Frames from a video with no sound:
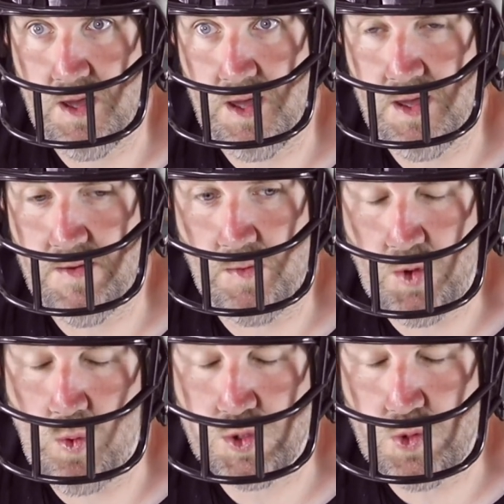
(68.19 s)

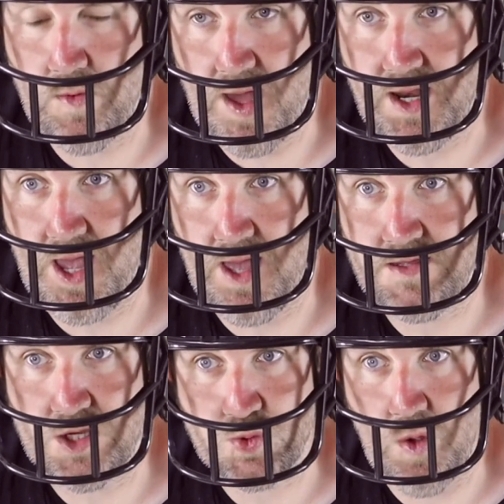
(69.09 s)
I'm going to America,
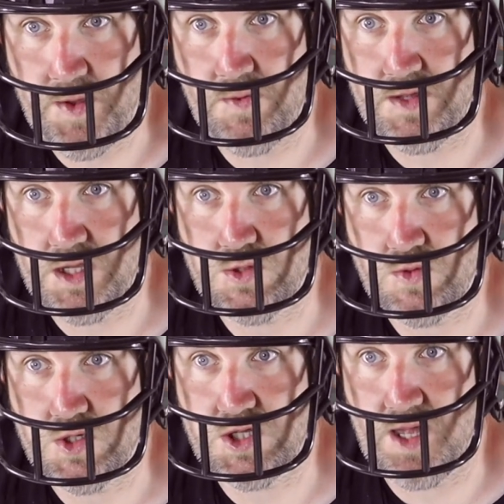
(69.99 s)
and this is what people need to
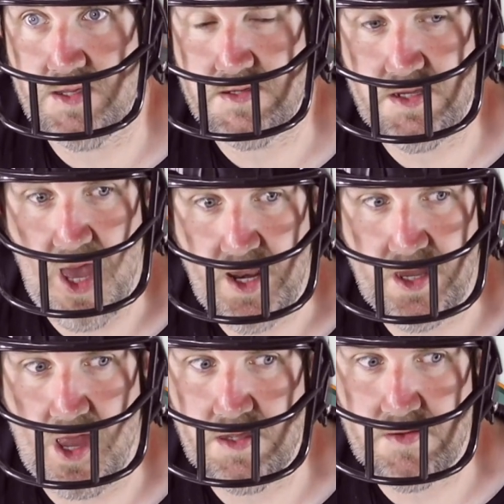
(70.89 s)
understand. Yet
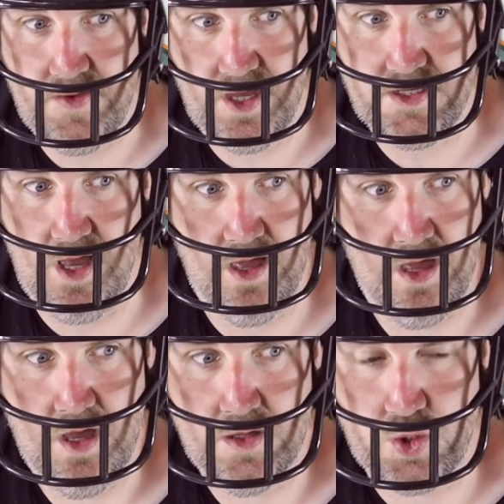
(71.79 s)
again, the
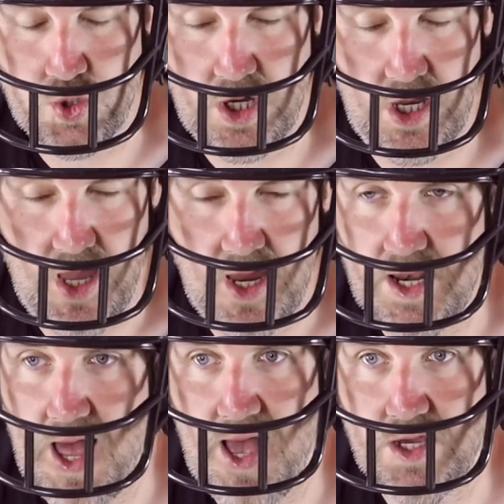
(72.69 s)
media just
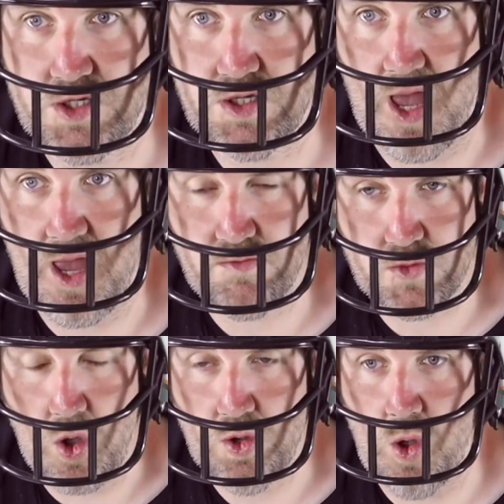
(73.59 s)
create lies.
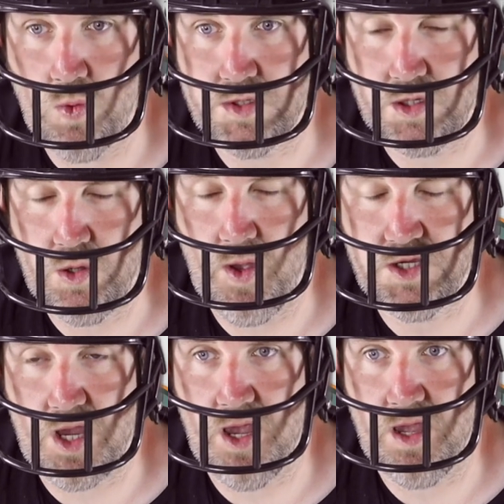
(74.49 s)
I'm not going to the
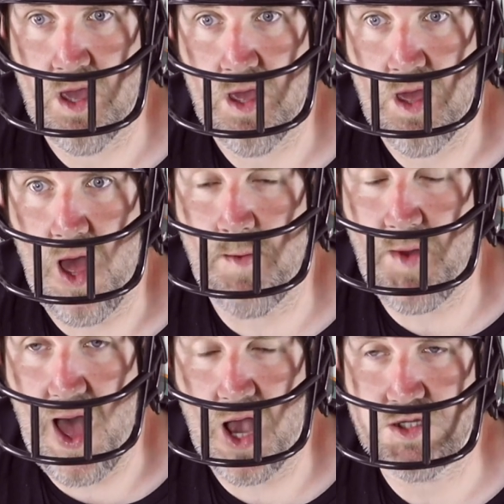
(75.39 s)
USA.
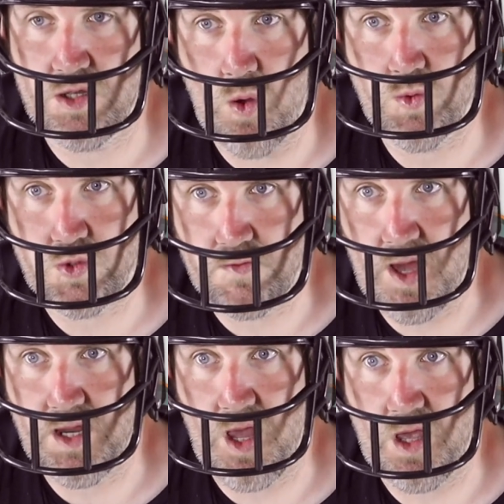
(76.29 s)
I'm actually going to
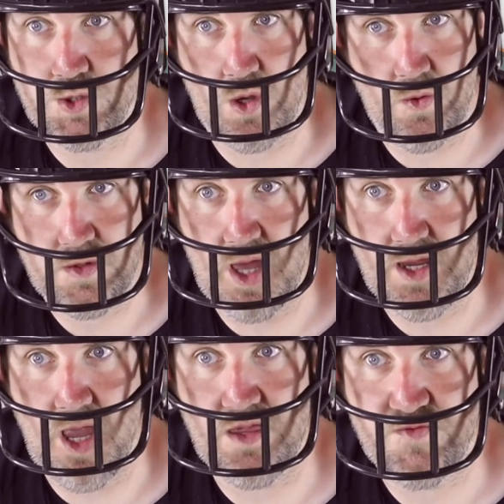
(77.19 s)
America. So yet
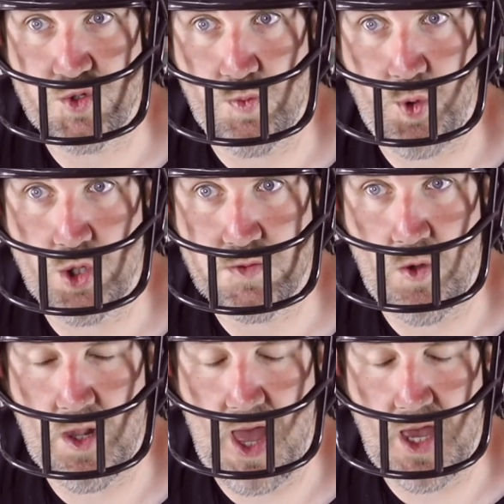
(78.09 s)
again, they're just reporting
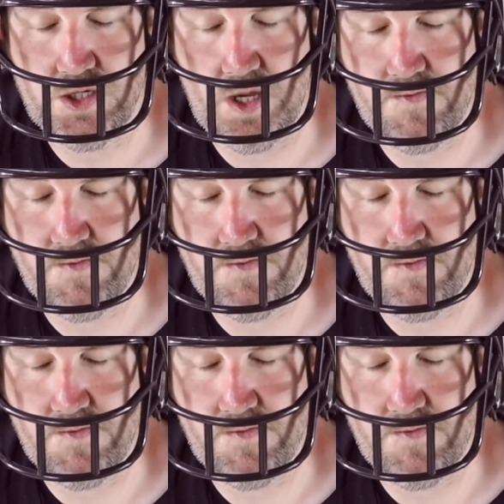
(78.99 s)
more lies.